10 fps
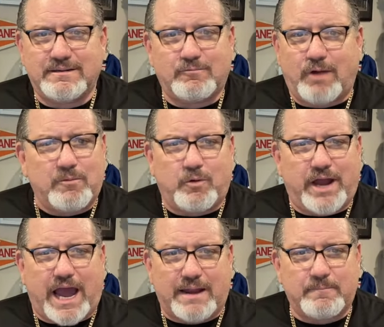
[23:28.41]
Why would
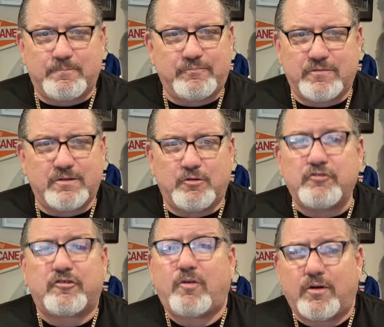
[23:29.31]
I?
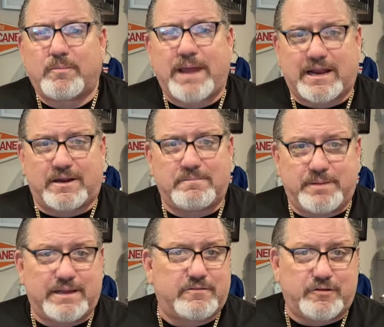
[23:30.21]
Who's your quarterback going to
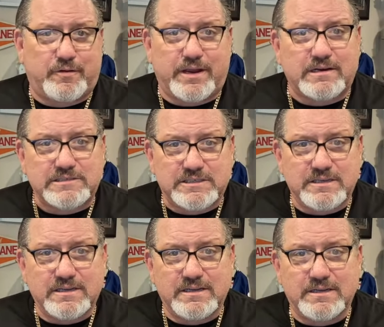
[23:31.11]
be in two years?
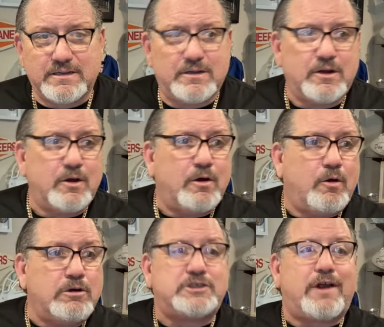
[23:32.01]

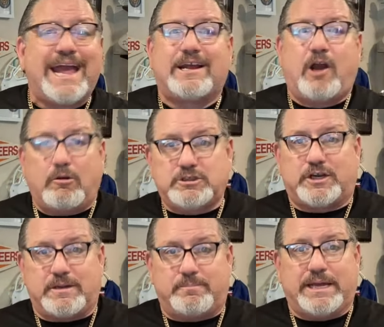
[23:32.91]
Who's your head coach
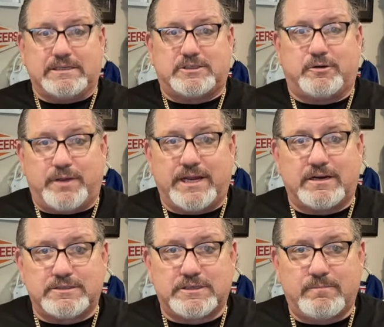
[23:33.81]
going to be in two
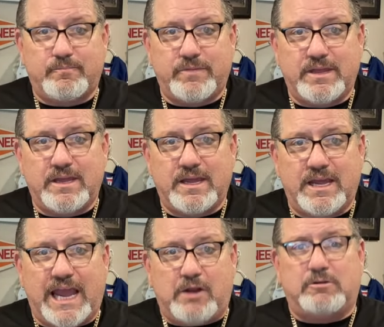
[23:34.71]
years?
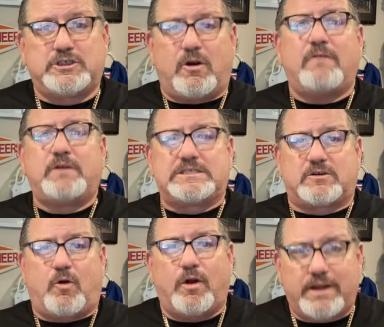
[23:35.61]
And who's your offensive
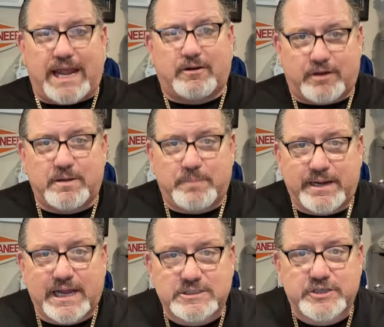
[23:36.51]
coordinator going to be
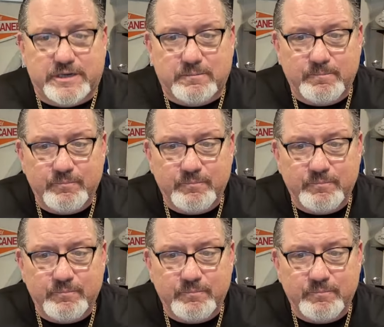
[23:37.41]
next year?